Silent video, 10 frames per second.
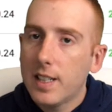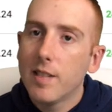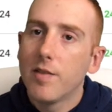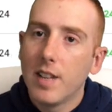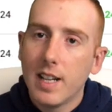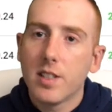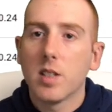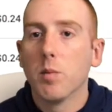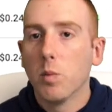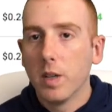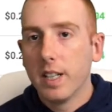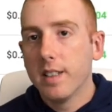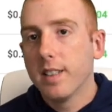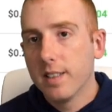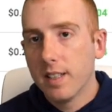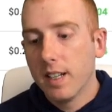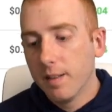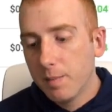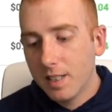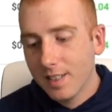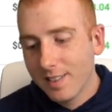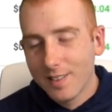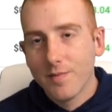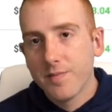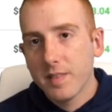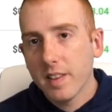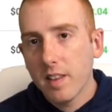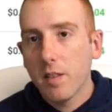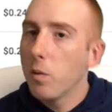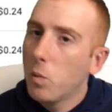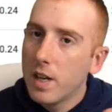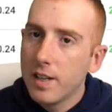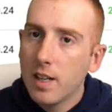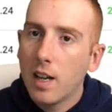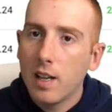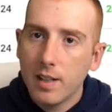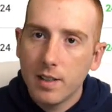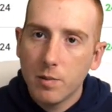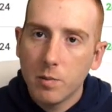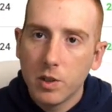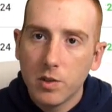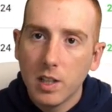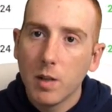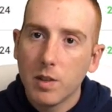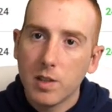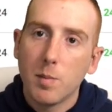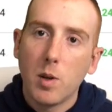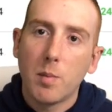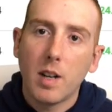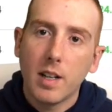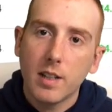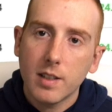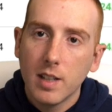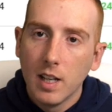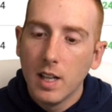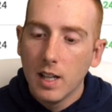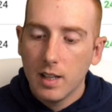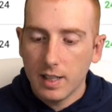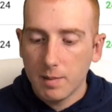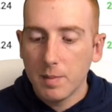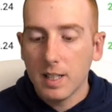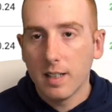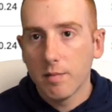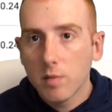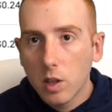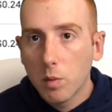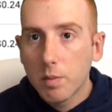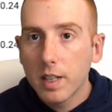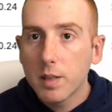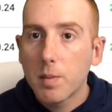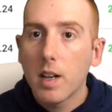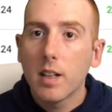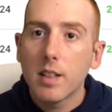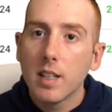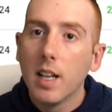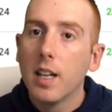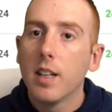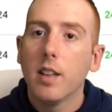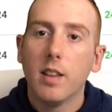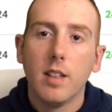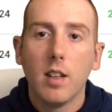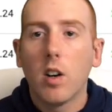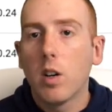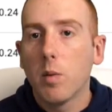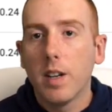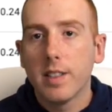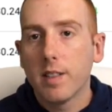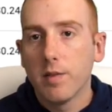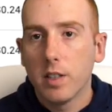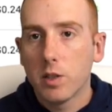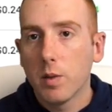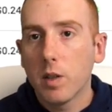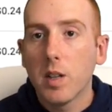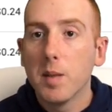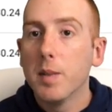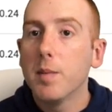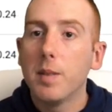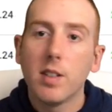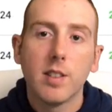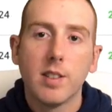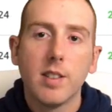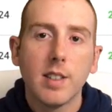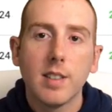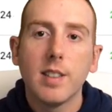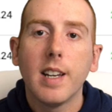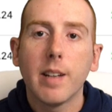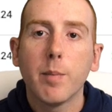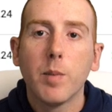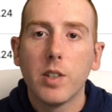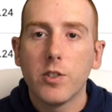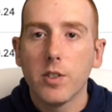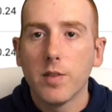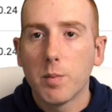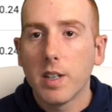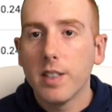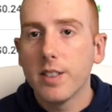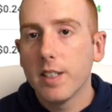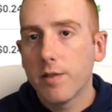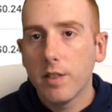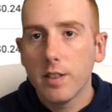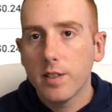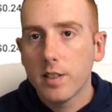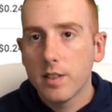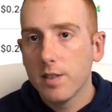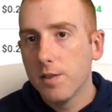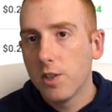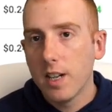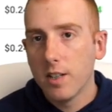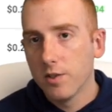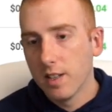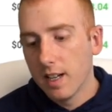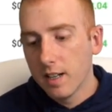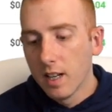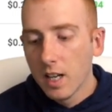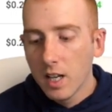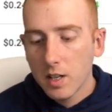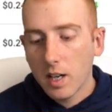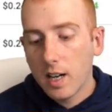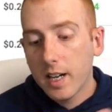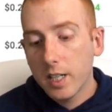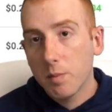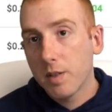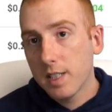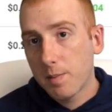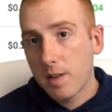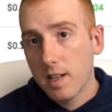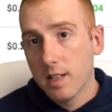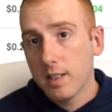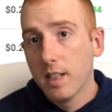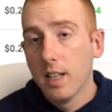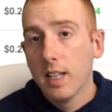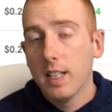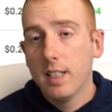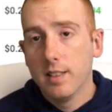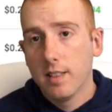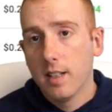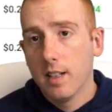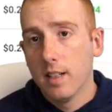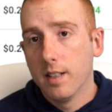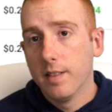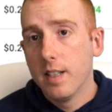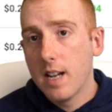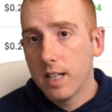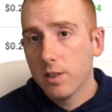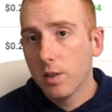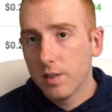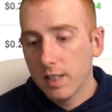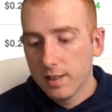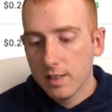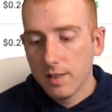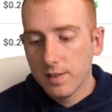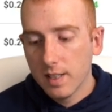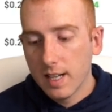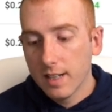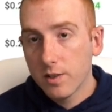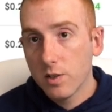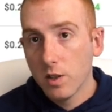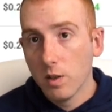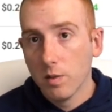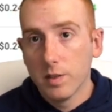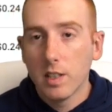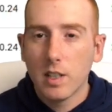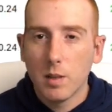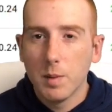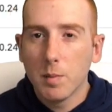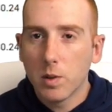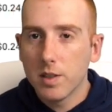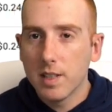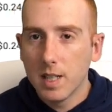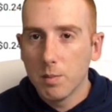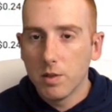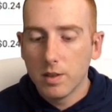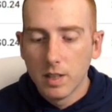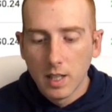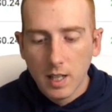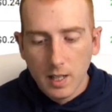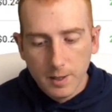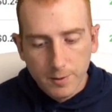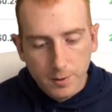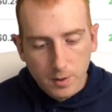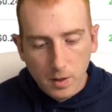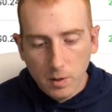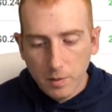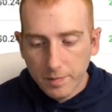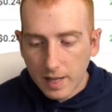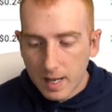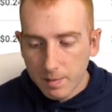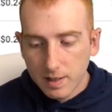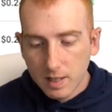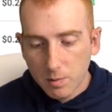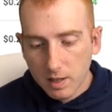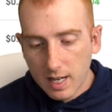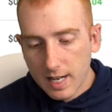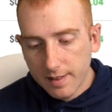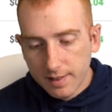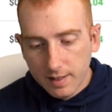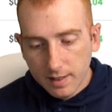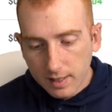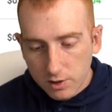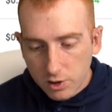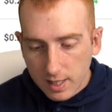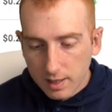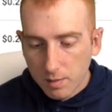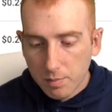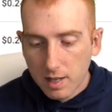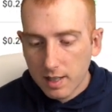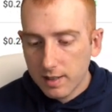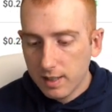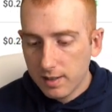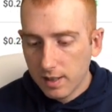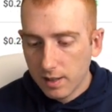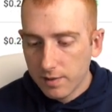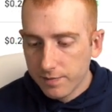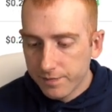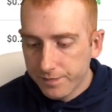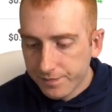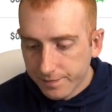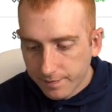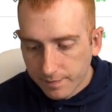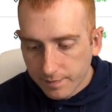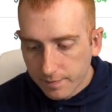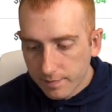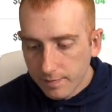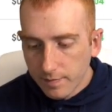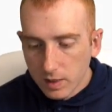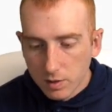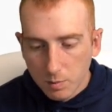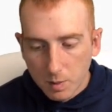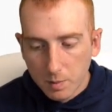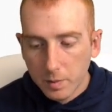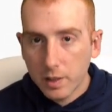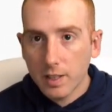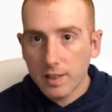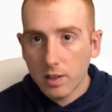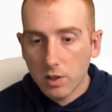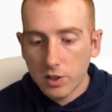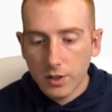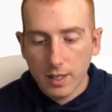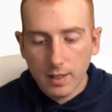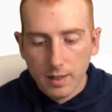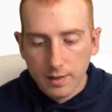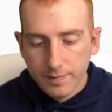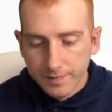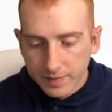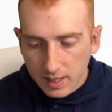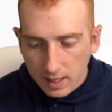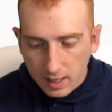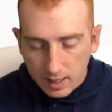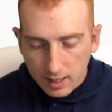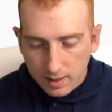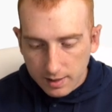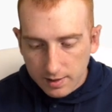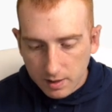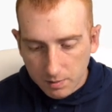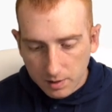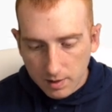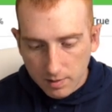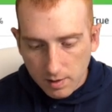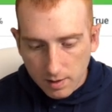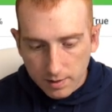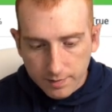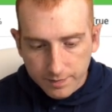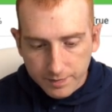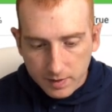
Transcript: give that some weight to say, because when when you're dealing with a small product, like meaning low price product, the R O Is can fluctuate quite a bit because it doesn't take much of a price difference to change that. A higher priced product is uh, not so sensitive to that, so it's a little bit more stable. So I'm gonna say we're gonna add this in. Let's check the product detail. So remember, we click the launch icon. Let's see what's going on.